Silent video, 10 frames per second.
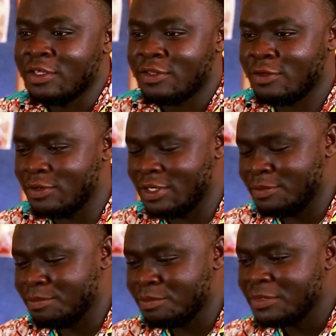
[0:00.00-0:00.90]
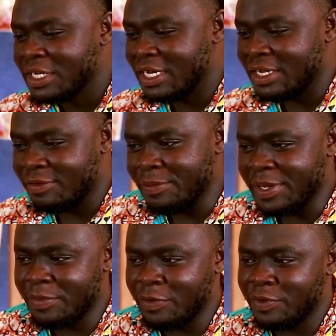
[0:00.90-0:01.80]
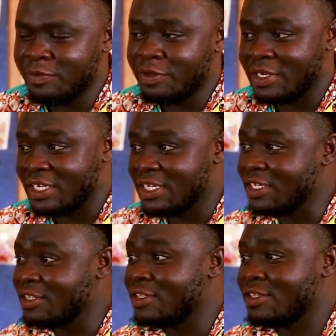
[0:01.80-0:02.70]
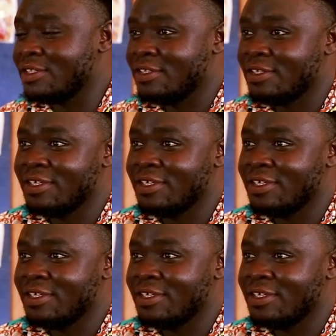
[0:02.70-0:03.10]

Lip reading: So I remember when we were kids,